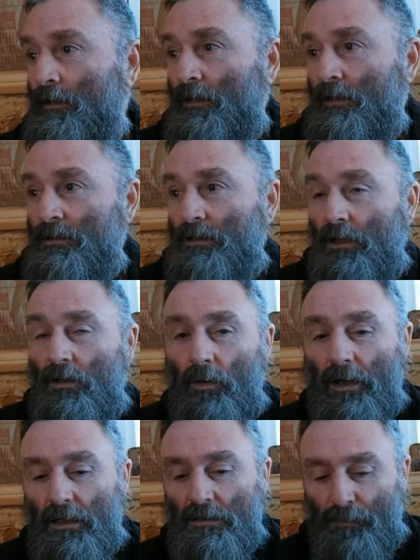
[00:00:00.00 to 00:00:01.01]
So
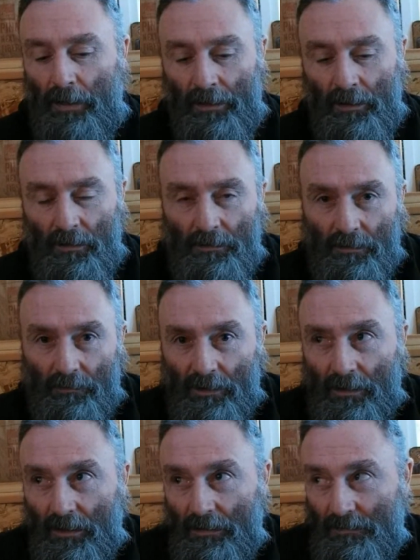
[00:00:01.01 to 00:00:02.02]
what I was planning on doing,
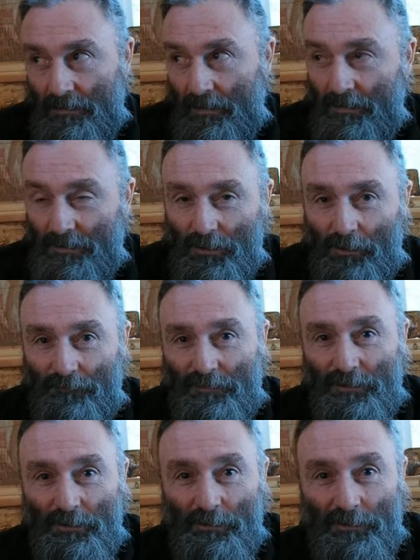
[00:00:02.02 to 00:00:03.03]
guys, this
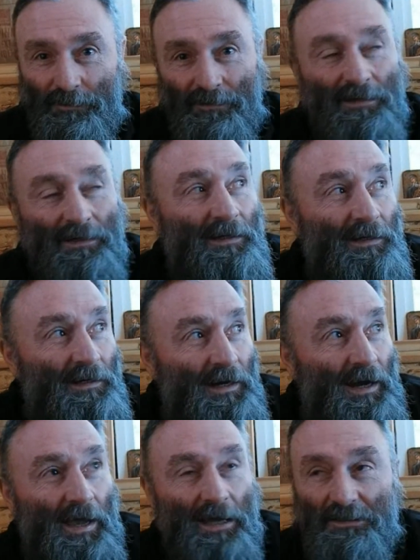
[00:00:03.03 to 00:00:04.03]
afternoon,
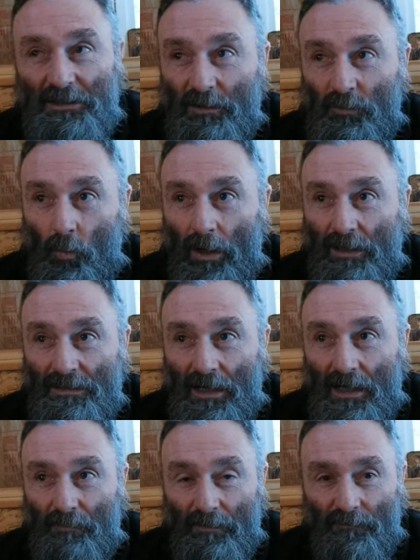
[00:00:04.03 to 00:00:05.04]
I actually went
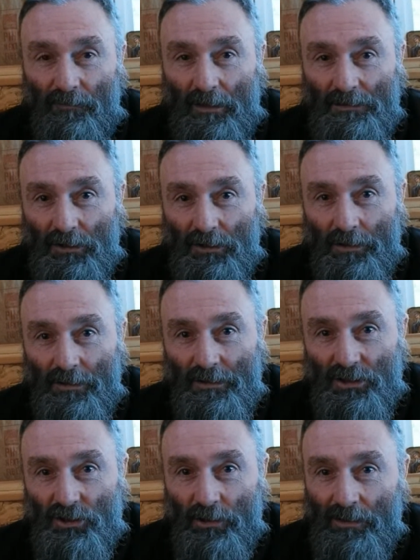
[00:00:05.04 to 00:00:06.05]
out before I started the
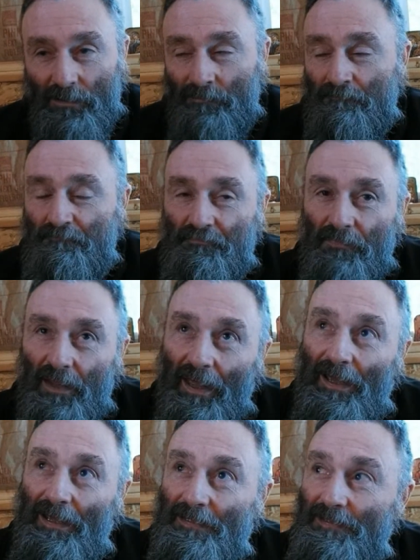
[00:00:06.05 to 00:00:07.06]
stream
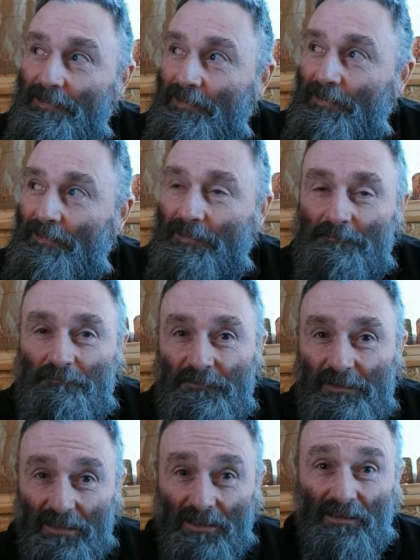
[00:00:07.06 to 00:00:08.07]
and did a
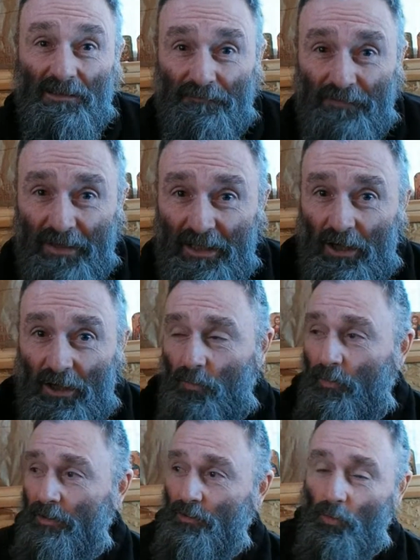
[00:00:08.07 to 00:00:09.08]
little video
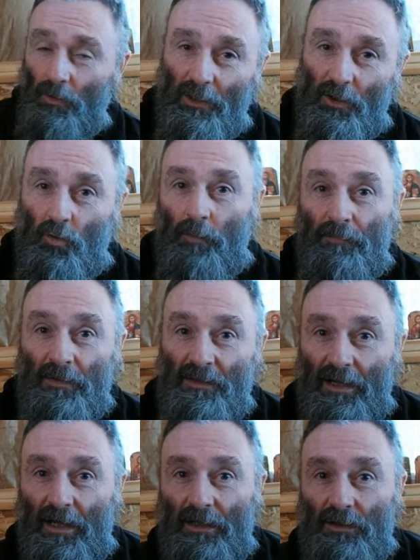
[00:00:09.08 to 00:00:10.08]
with all the equipment
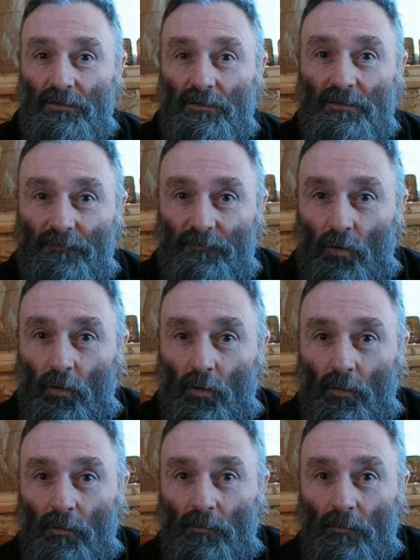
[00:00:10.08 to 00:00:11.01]
that I use for,